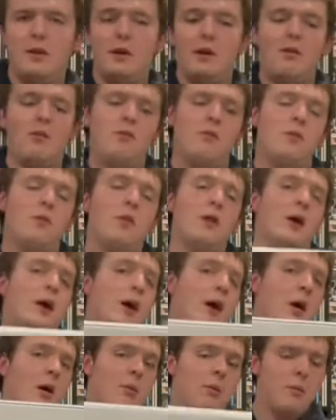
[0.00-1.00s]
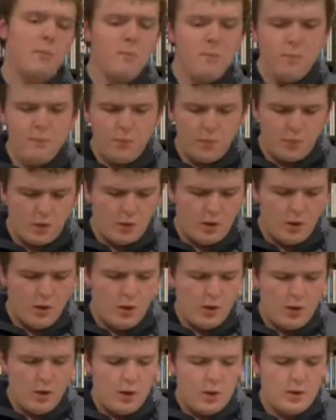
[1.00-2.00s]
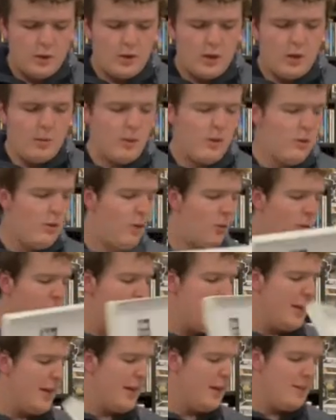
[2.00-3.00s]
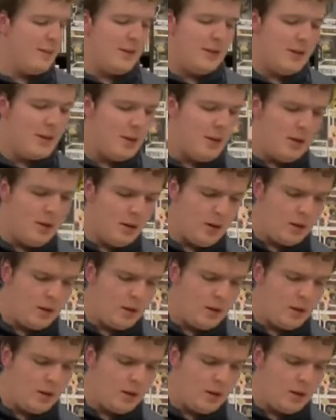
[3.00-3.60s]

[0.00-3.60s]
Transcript: of the album. This came out in 2018.